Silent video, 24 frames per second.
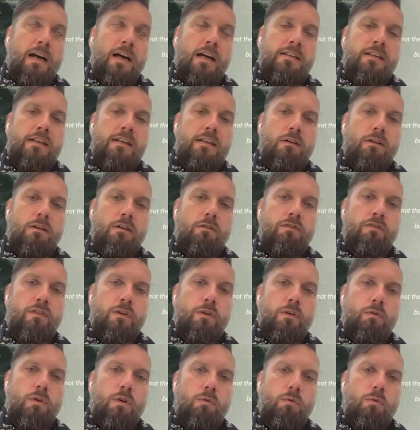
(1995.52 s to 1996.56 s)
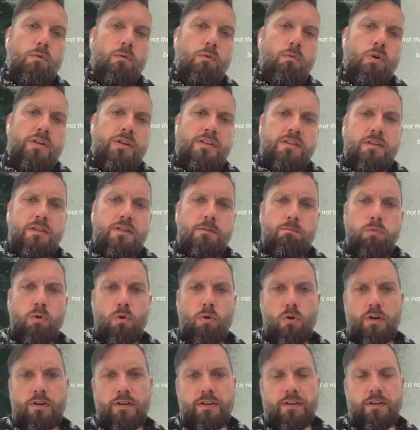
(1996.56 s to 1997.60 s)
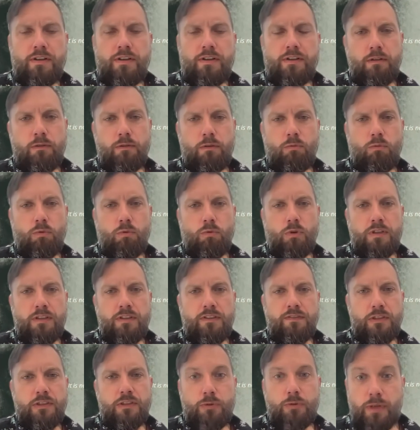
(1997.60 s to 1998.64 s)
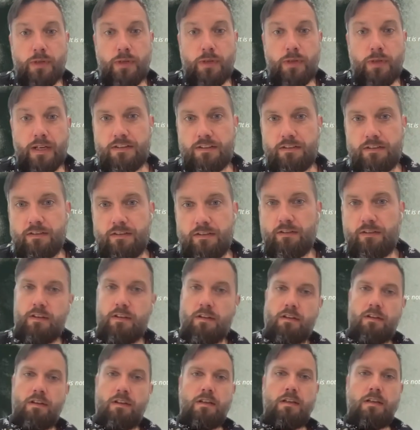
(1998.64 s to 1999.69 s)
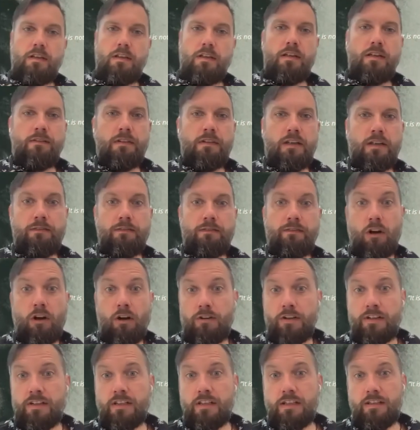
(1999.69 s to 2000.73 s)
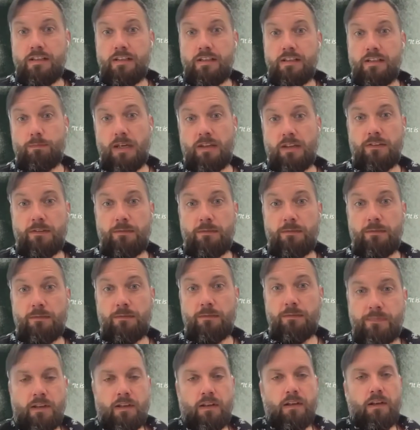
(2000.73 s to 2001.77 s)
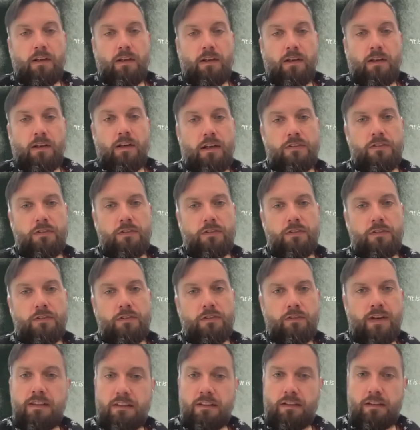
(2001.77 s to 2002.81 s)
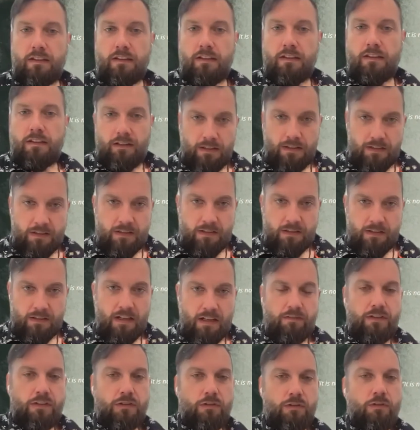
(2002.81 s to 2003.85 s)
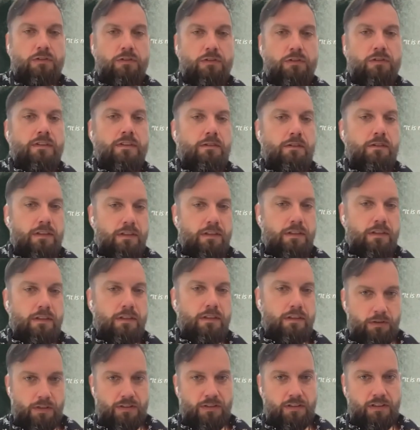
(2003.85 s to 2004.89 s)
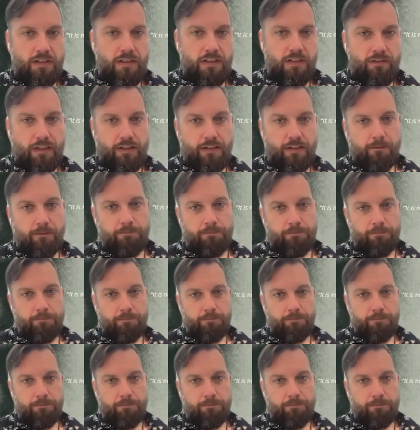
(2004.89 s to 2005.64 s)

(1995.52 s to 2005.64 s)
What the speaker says: idea of what is important and what is the trends in the R&D space. So that in itself is also very interesting, I think.